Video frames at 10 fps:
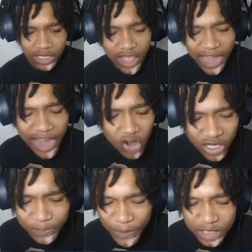Like, I know
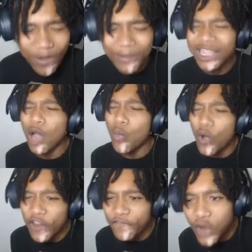this bitch probably got
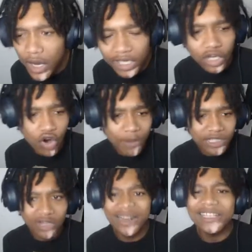one fucking
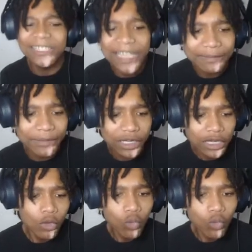chromosome. That's it, bro.